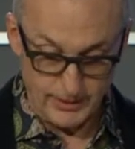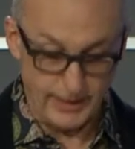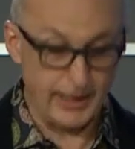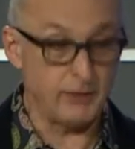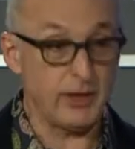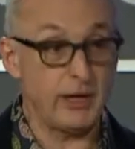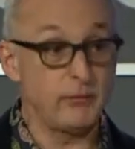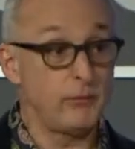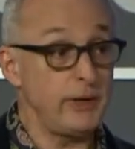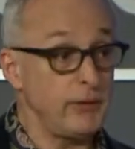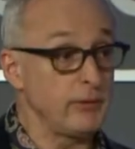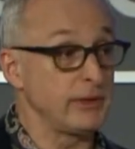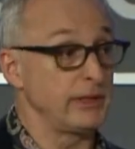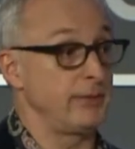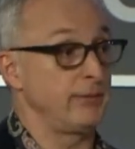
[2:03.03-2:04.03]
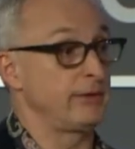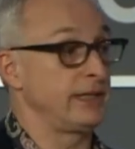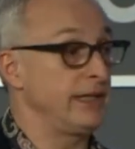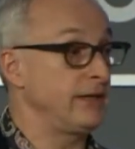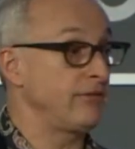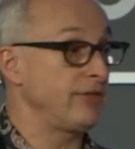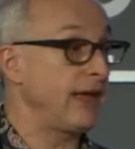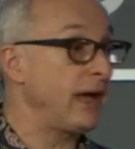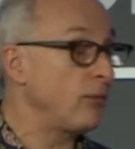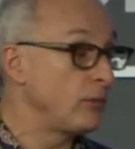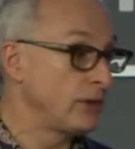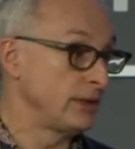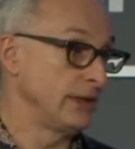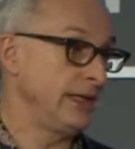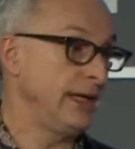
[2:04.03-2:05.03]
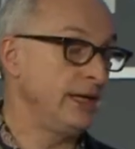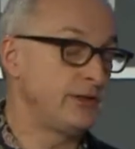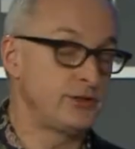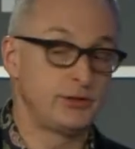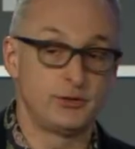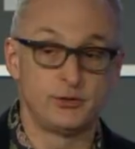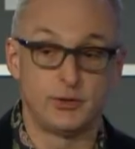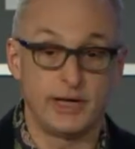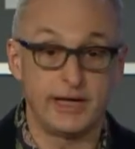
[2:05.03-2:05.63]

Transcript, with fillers: And, and we really believe that will lead to